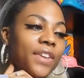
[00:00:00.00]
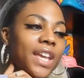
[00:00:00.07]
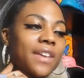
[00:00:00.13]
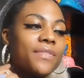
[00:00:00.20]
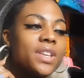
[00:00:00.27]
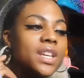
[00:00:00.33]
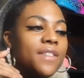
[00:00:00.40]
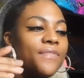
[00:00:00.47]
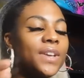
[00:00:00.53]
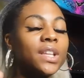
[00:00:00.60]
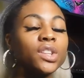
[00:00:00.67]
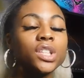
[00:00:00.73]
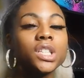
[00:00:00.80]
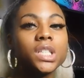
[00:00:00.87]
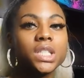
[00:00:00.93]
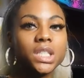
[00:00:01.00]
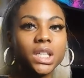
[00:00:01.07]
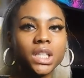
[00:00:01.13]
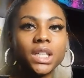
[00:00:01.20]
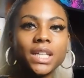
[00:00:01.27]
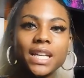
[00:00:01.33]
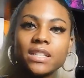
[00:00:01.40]
even if it looks
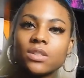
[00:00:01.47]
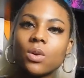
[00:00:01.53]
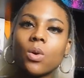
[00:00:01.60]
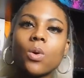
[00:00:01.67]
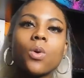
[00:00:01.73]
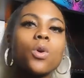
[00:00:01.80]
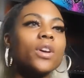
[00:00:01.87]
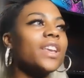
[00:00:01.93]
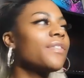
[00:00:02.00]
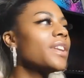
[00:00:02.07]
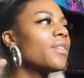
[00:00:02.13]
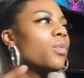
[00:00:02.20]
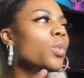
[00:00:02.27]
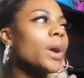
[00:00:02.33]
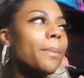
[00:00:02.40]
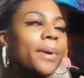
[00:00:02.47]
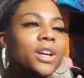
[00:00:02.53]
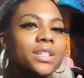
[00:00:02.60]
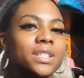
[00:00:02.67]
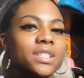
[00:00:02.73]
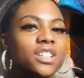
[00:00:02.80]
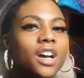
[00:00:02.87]
good as a whole, even if one
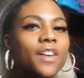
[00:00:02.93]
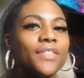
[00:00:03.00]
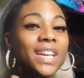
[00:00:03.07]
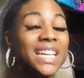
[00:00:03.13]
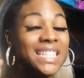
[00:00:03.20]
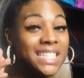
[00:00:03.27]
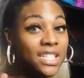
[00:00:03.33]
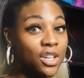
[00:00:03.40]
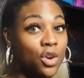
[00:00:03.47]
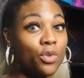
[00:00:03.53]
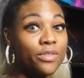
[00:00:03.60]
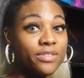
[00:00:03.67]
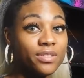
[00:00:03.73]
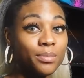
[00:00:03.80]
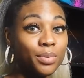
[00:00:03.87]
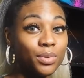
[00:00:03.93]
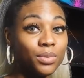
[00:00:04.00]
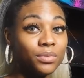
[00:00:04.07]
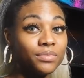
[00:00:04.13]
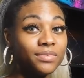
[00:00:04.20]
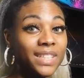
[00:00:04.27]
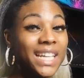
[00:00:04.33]
person's off, it's noticeable.